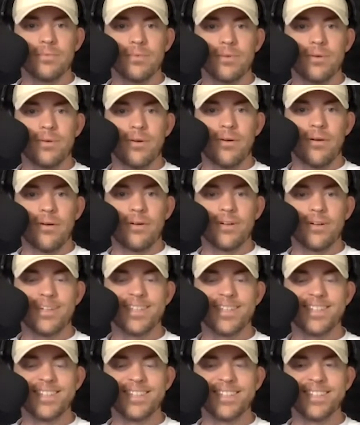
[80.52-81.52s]

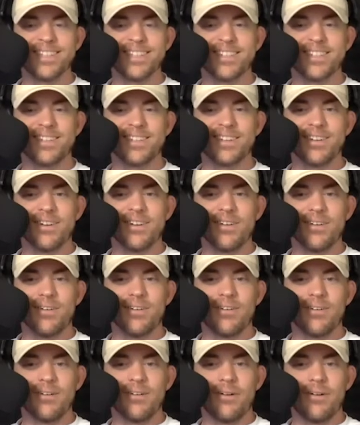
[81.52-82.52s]

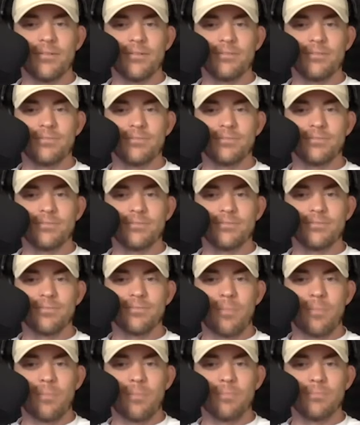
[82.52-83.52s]

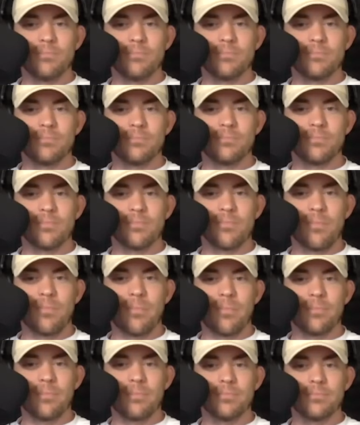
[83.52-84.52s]

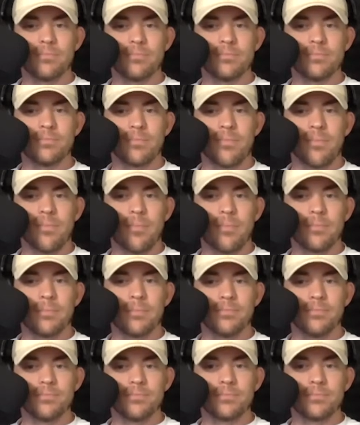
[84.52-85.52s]

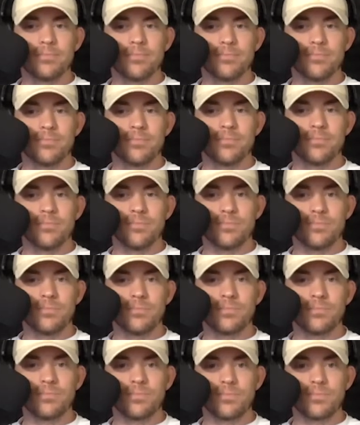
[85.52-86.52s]

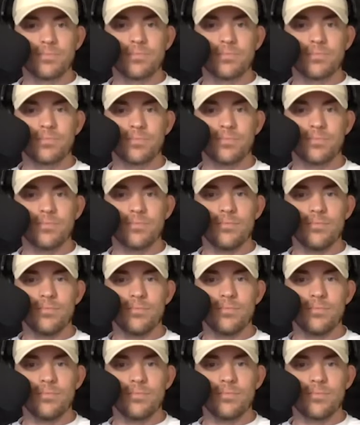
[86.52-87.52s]

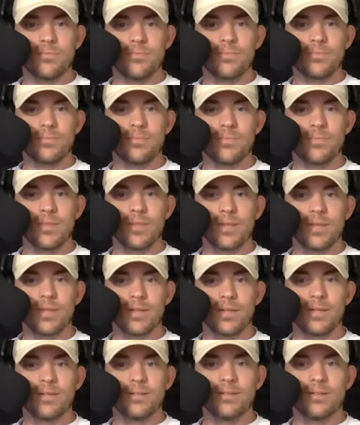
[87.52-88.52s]
This person isn't speaking.